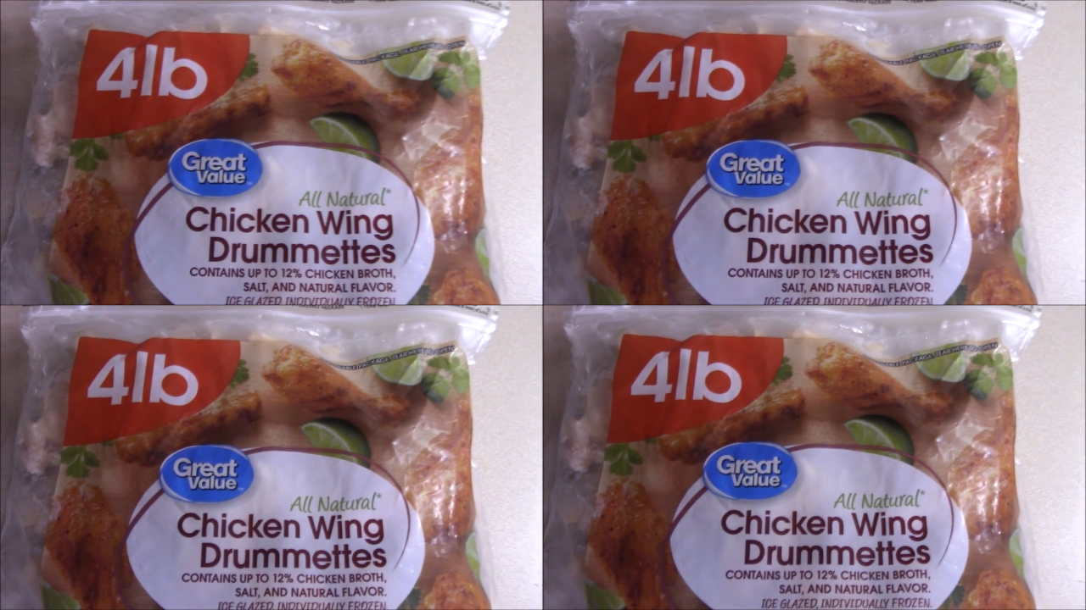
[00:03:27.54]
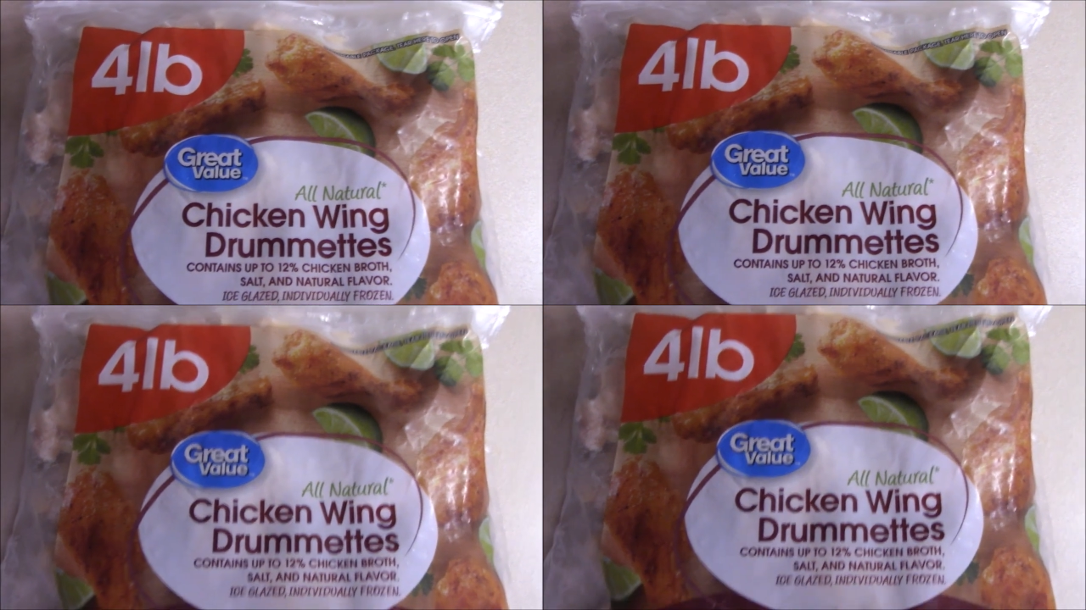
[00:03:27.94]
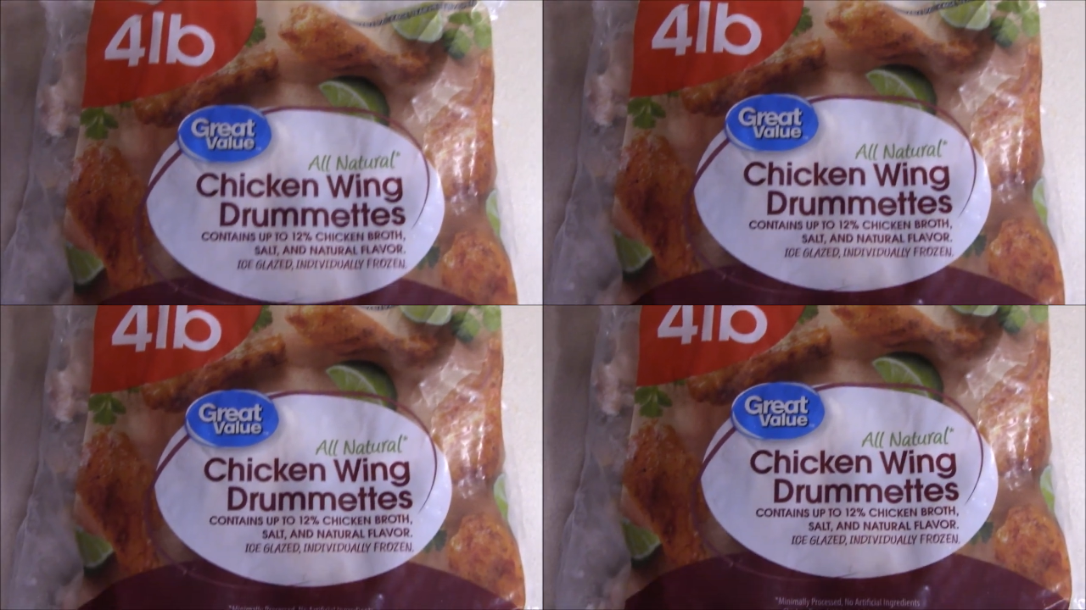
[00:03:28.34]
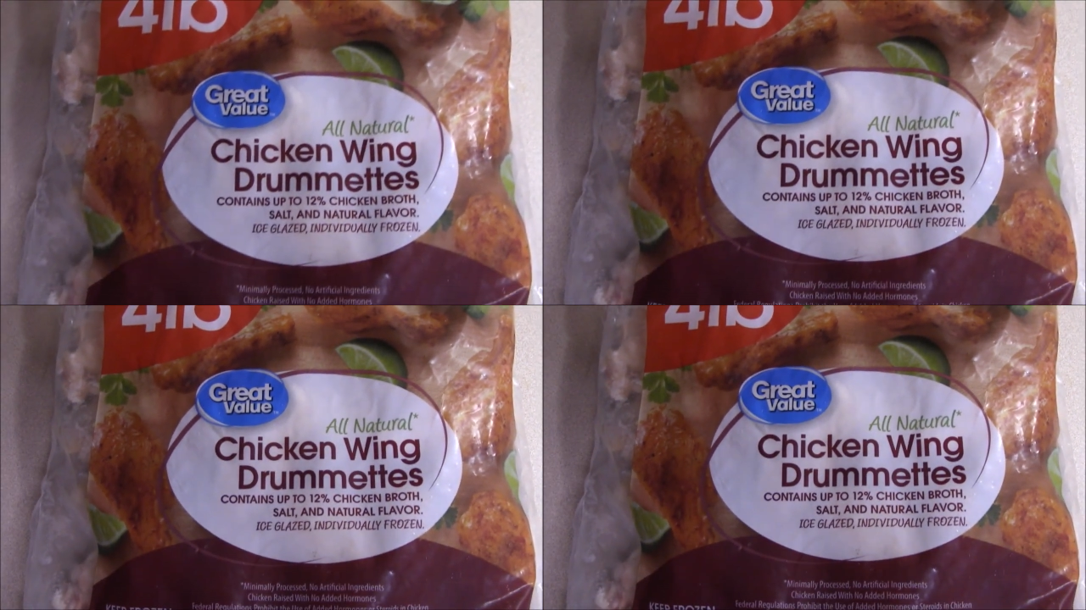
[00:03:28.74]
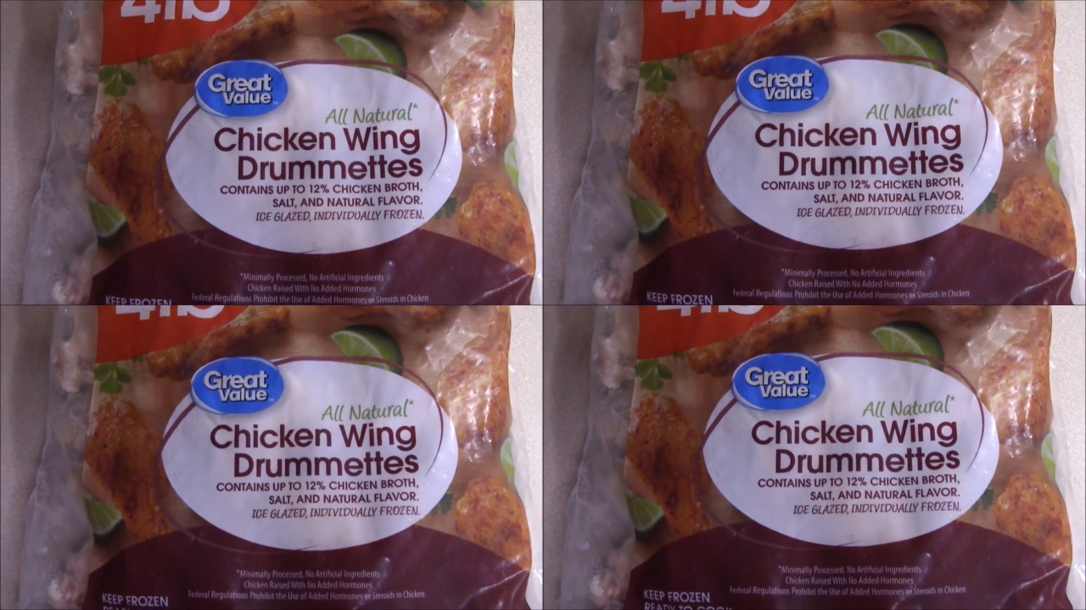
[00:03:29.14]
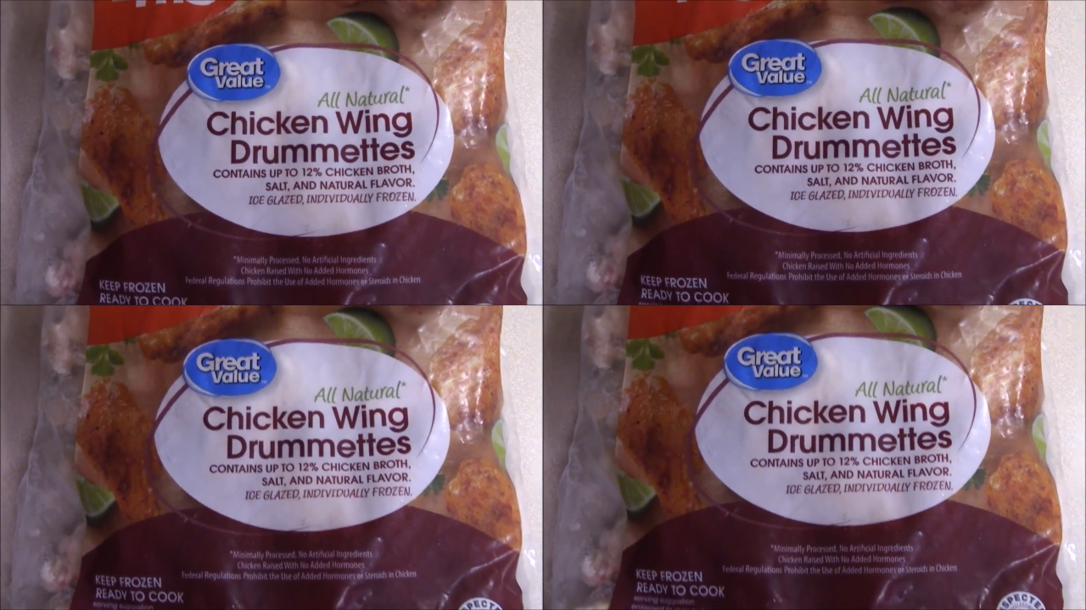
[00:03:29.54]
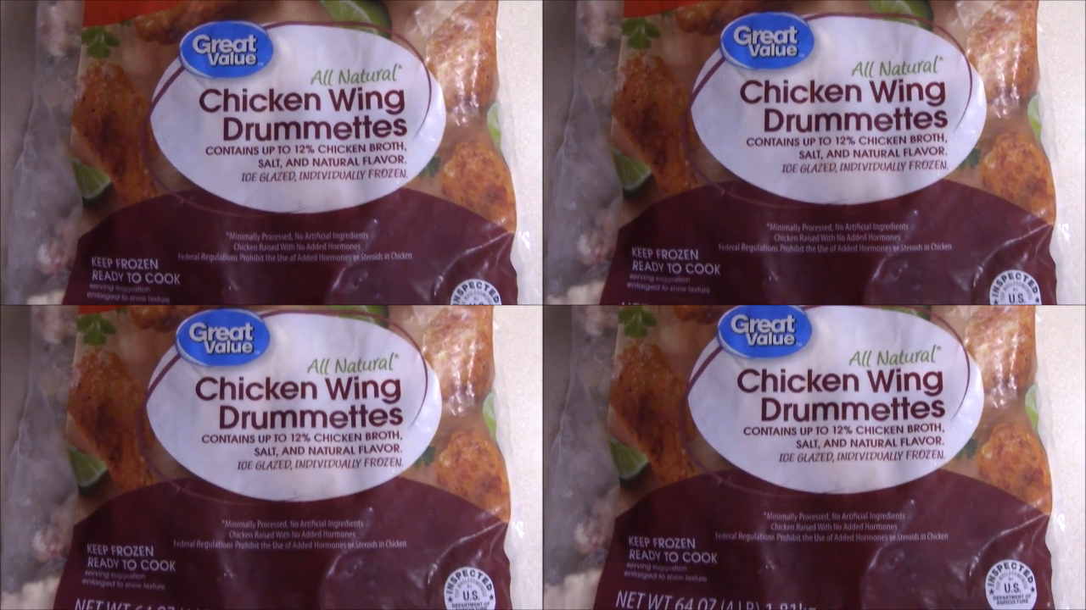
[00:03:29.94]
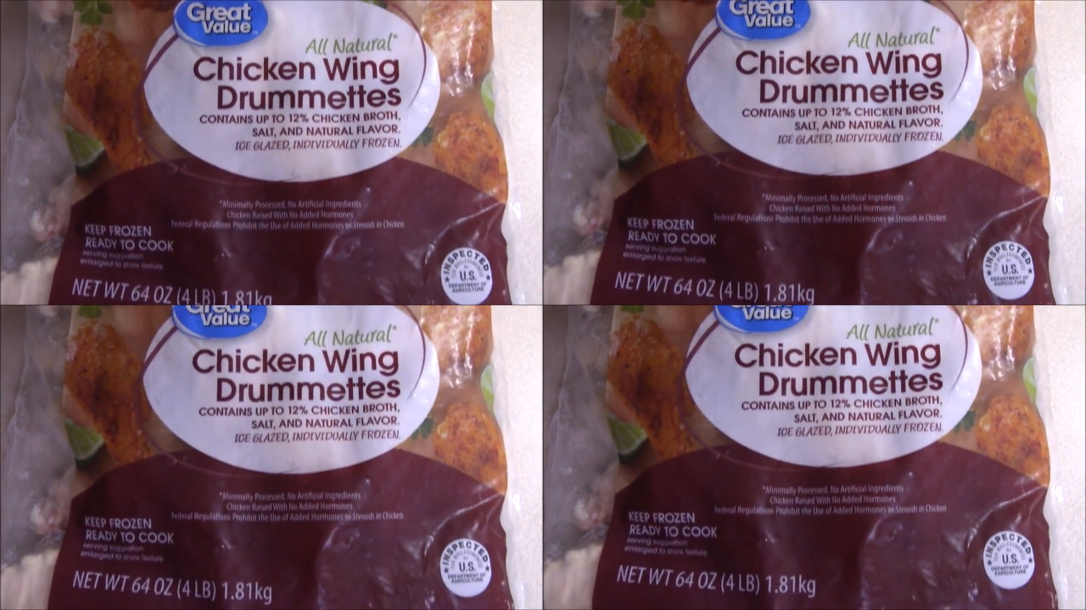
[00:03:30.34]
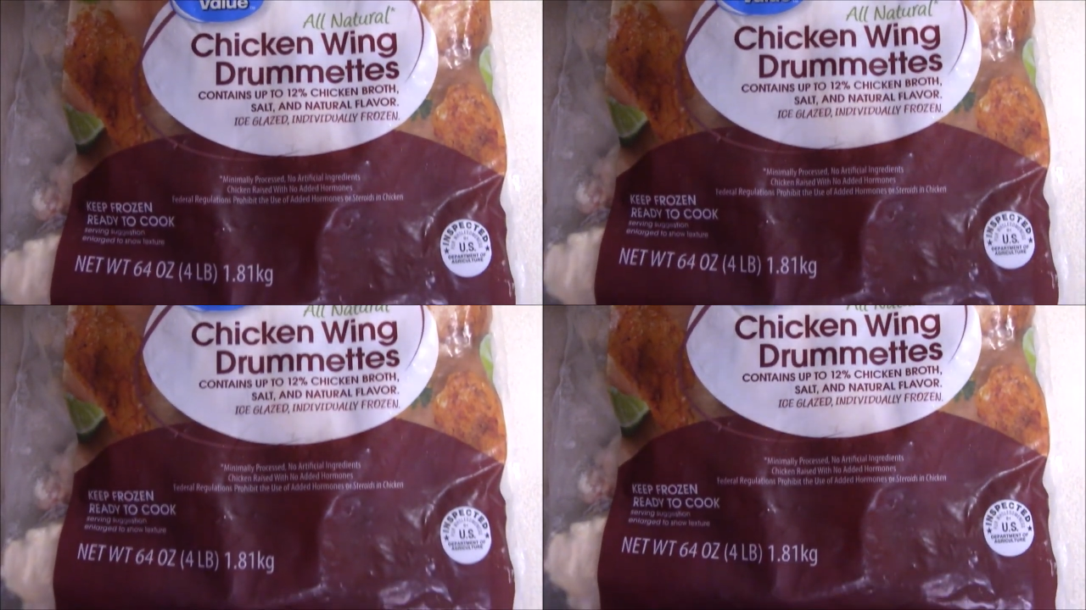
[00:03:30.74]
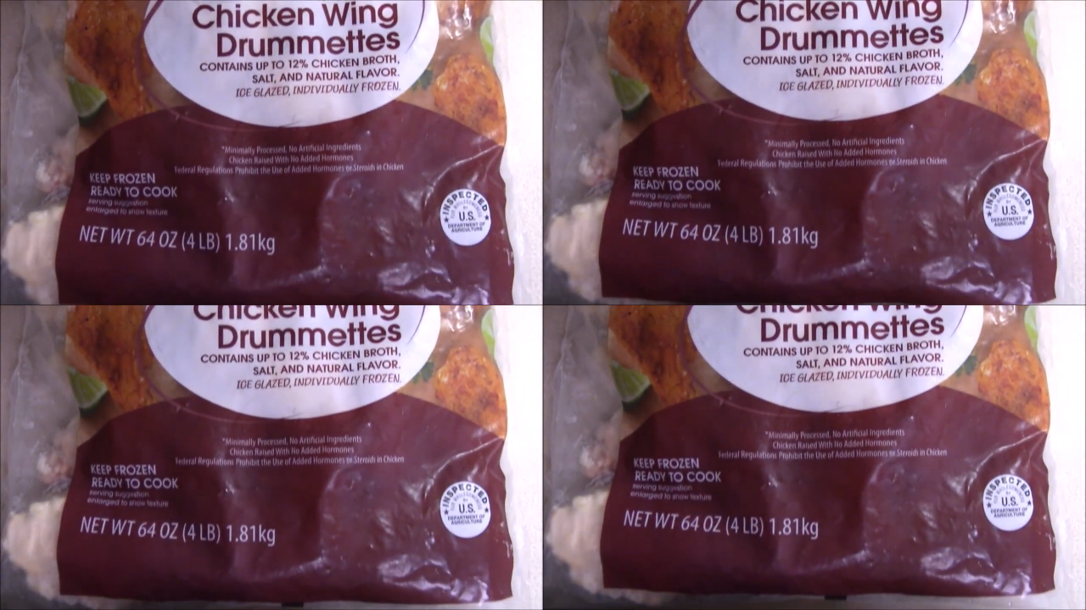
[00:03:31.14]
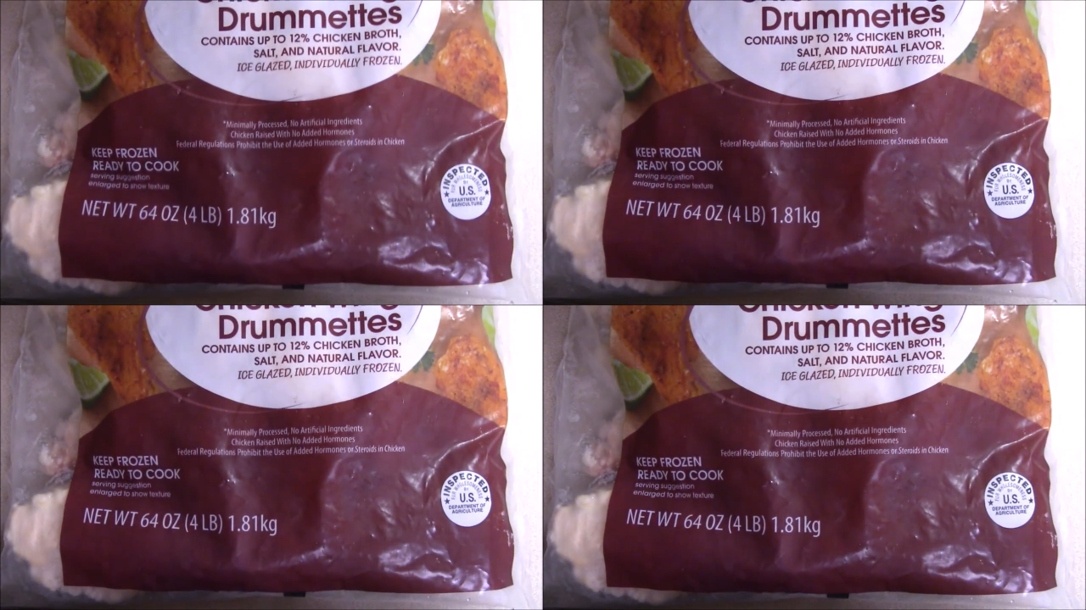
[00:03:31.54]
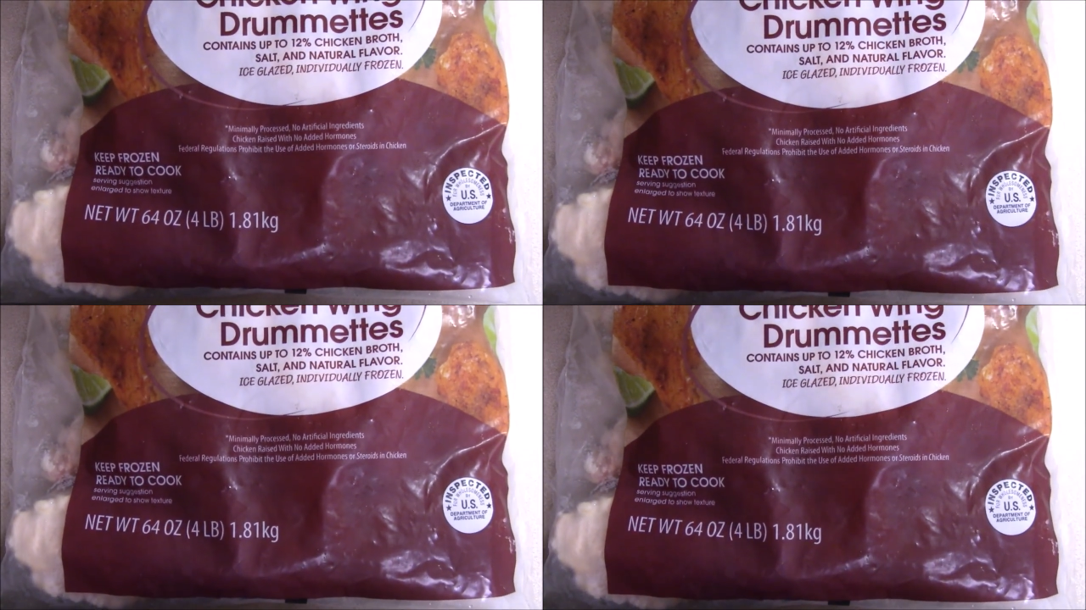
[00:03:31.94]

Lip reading: [unreadable: no face in view]